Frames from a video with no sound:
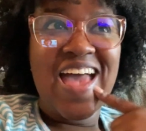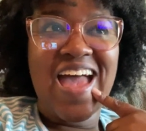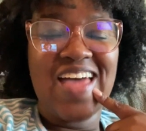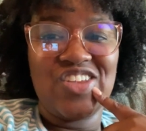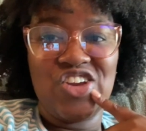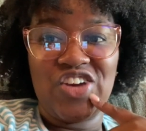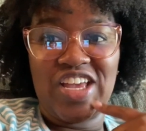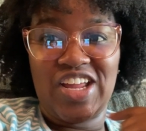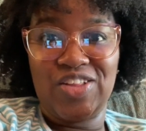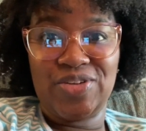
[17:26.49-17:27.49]
and then you're gonna
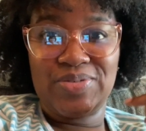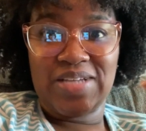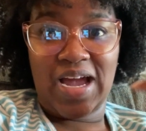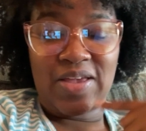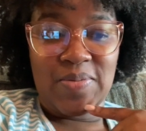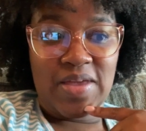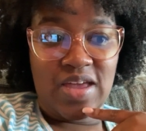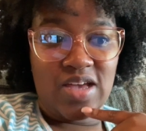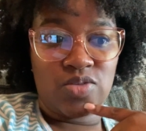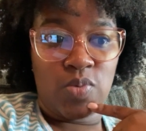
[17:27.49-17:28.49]
get a little document
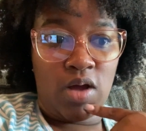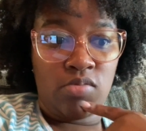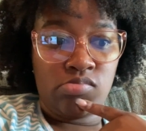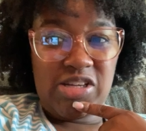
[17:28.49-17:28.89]
as well.